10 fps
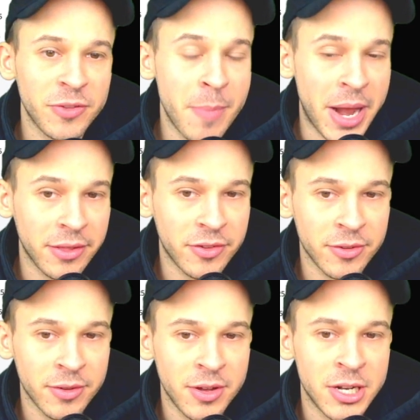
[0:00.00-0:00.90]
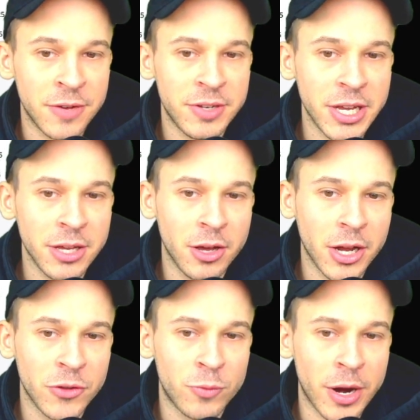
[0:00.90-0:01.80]
minutes. Now, if you take a look
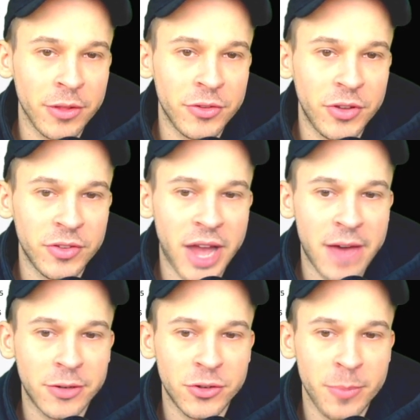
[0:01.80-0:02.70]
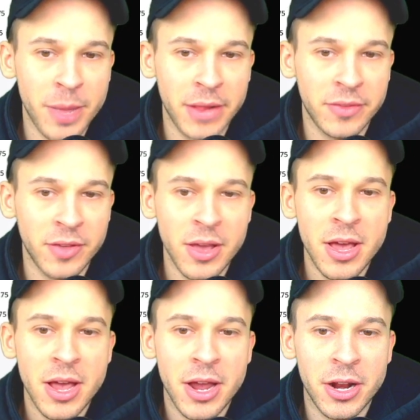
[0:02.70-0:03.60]
at his regular season average for minutes,
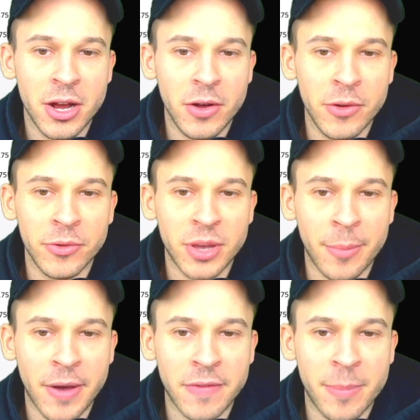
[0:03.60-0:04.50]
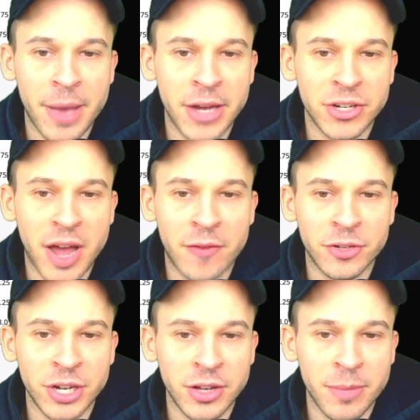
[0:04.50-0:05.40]
you know, he was coming off the bench,
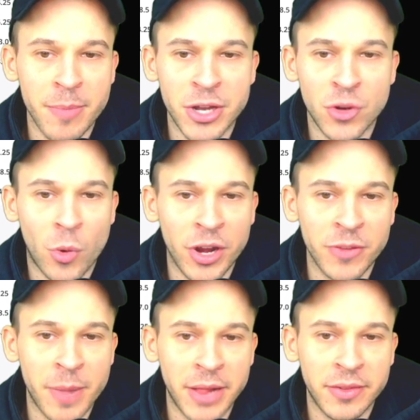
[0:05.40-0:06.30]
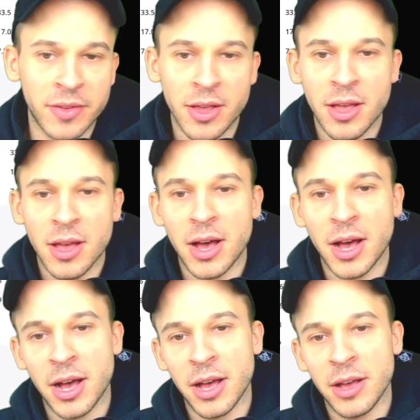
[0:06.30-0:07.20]
averaging like mid 20s minutes.
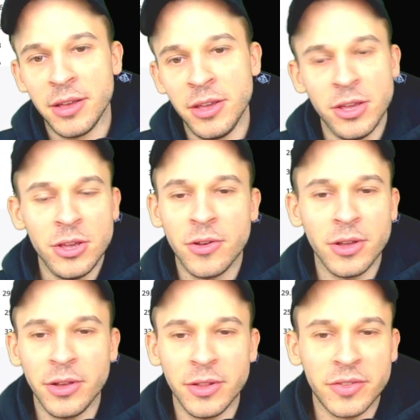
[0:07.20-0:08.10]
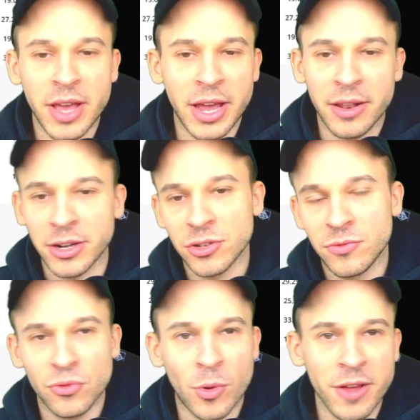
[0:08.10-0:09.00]
Uh, you, you can say again, like
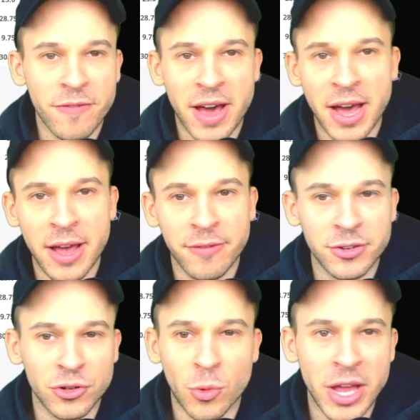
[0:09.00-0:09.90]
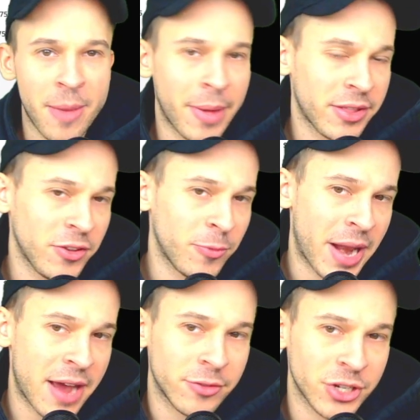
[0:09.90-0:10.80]
25 to 28 minutes he's been
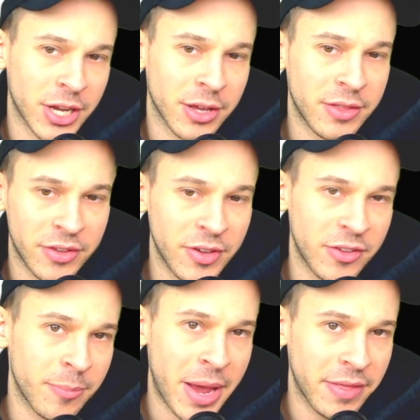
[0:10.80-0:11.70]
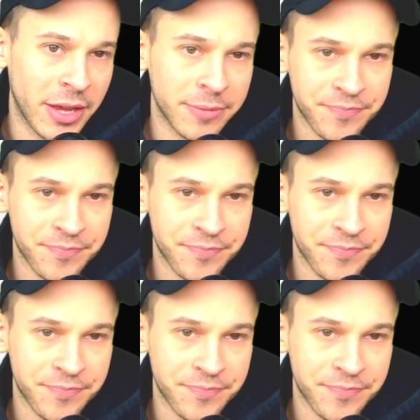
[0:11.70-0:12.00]
averaging this season mainly.